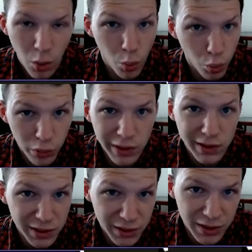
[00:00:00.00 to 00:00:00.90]

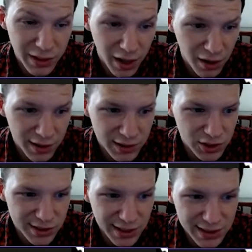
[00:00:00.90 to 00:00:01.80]
Really good gun. It's
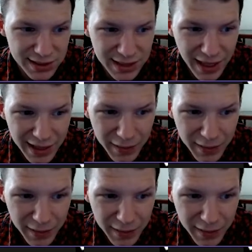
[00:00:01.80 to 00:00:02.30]
just like a slightly